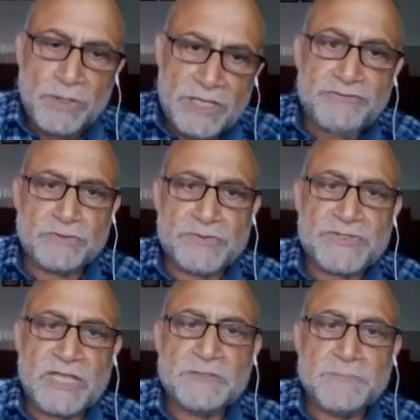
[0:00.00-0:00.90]
issued
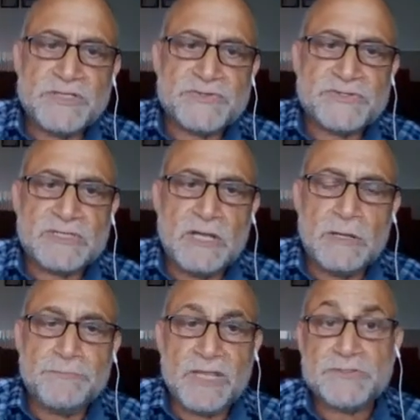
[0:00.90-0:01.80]
statements,
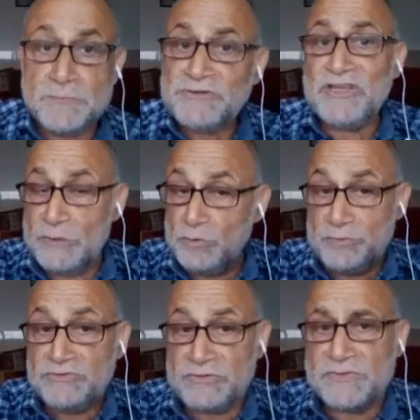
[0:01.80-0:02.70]
especially when we
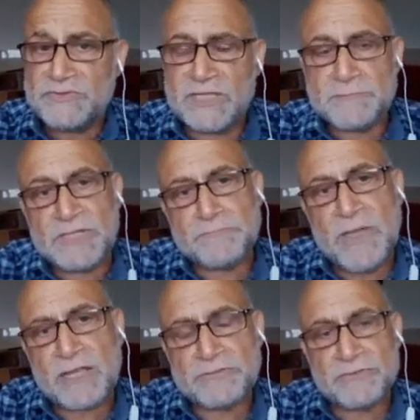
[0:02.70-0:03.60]
issued the statement
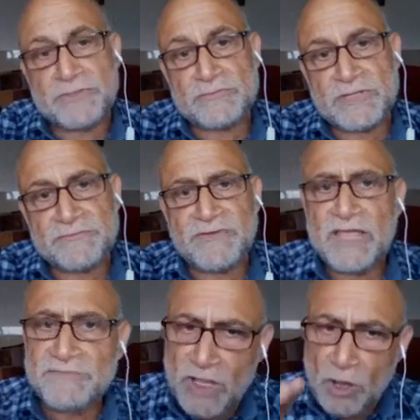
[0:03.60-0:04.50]
back in 2005,
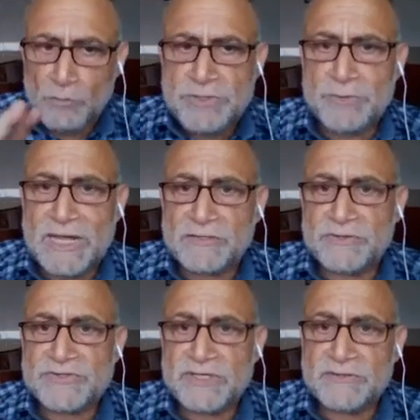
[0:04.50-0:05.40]
we were
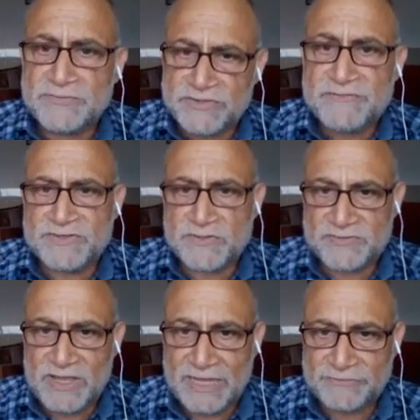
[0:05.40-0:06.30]
addressing civil
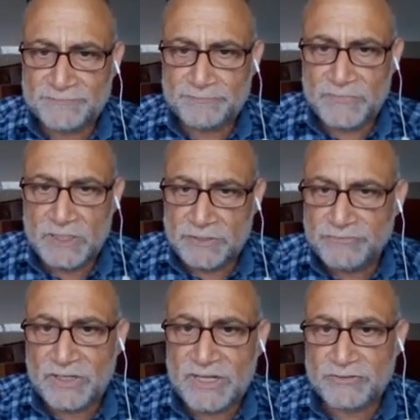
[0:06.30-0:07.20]
society,
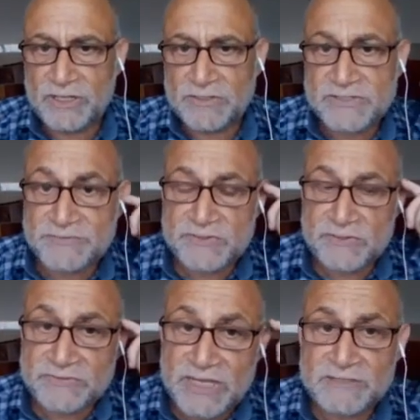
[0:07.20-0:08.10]
international civil
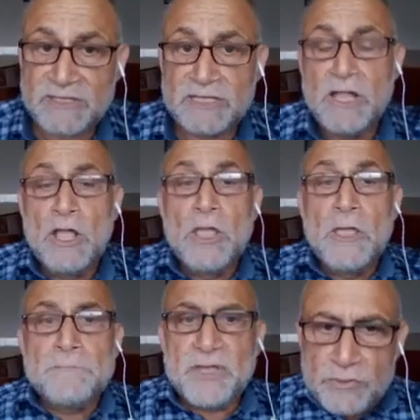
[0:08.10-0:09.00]
society,
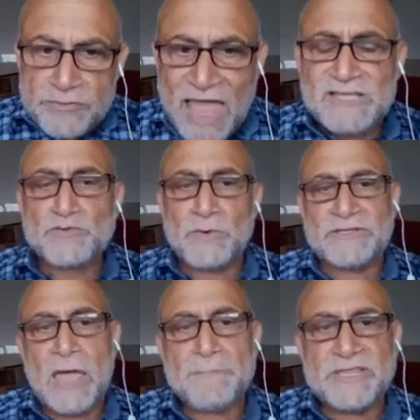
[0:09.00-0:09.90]
because that's what
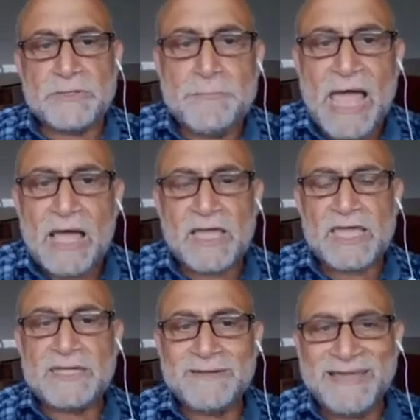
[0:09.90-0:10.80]
happened back
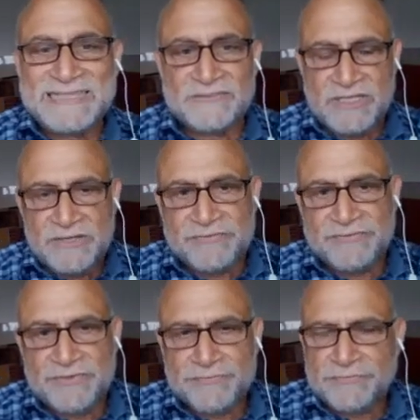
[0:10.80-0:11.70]
in
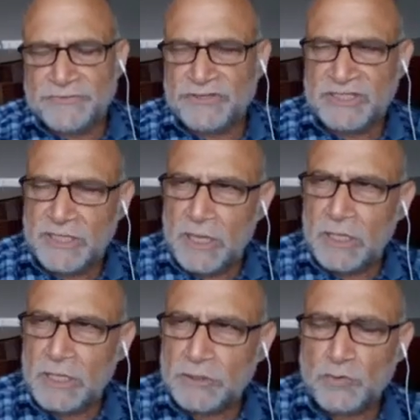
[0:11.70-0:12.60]

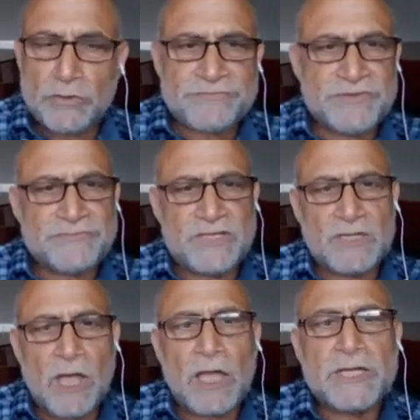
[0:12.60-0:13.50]
1958 or
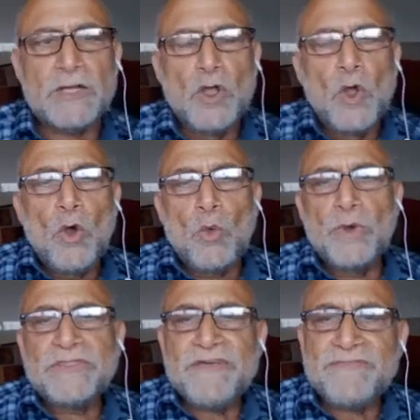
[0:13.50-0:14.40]
59,
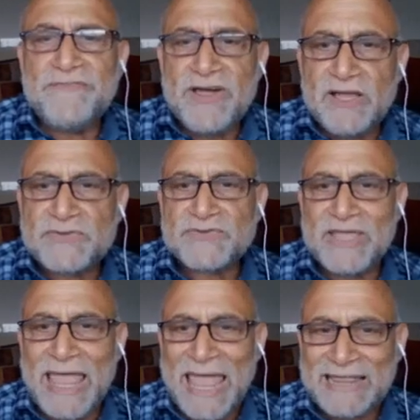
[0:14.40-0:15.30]
when the first
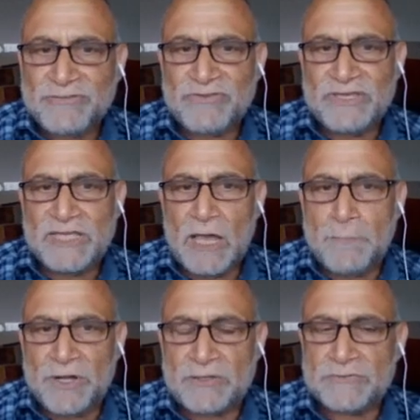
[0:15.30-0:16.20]

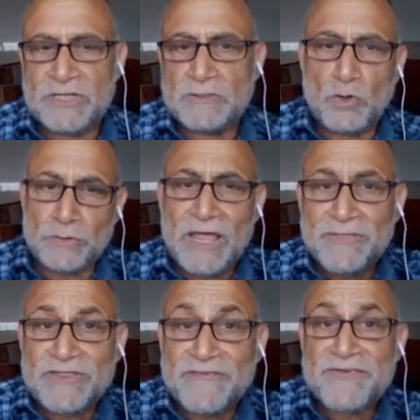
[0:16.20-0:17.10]
anti-apartheid, or rather
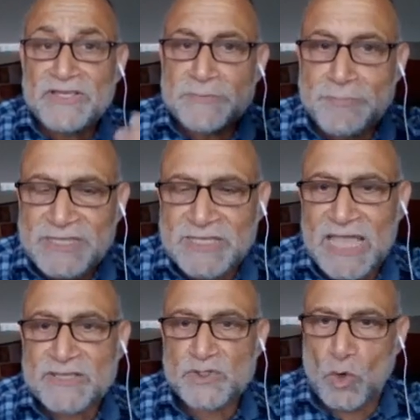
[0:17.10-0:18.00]
the first
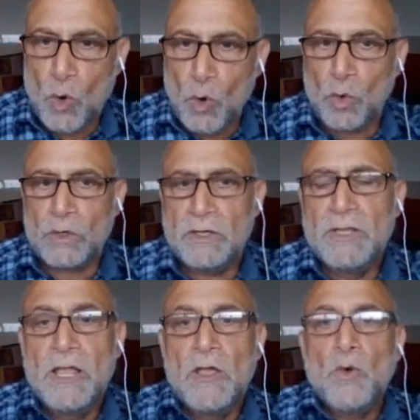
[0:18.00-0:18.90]
BDS call
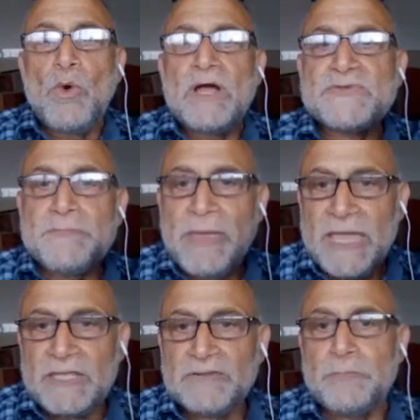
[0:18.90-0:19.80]
was
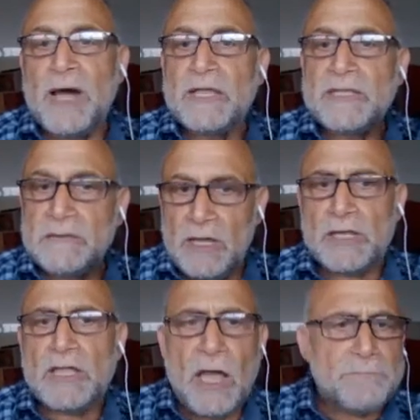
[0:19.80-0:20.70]
made by
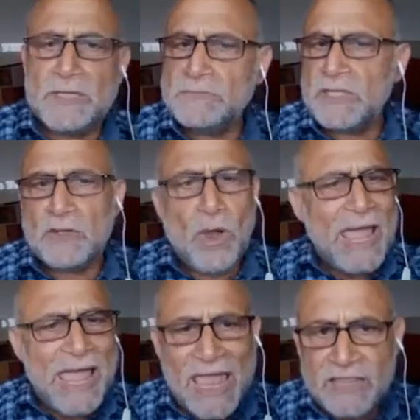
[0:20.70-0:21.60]
a
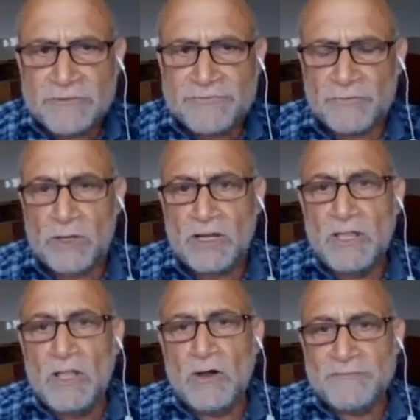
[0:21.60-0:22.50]
handful
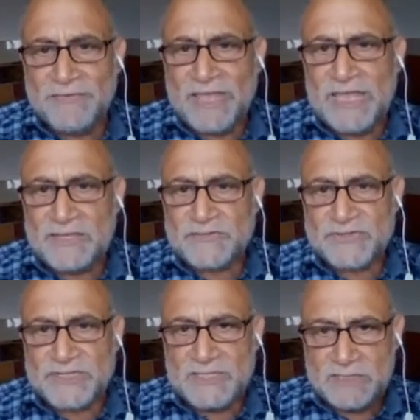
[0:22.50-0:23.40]
of
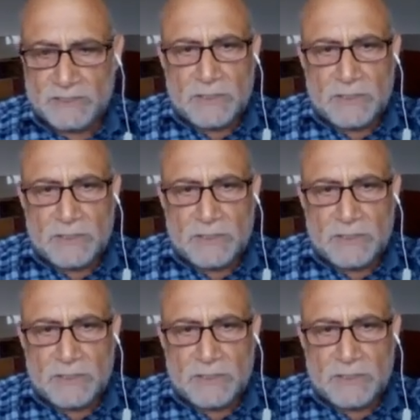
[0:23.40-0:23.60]
ANC,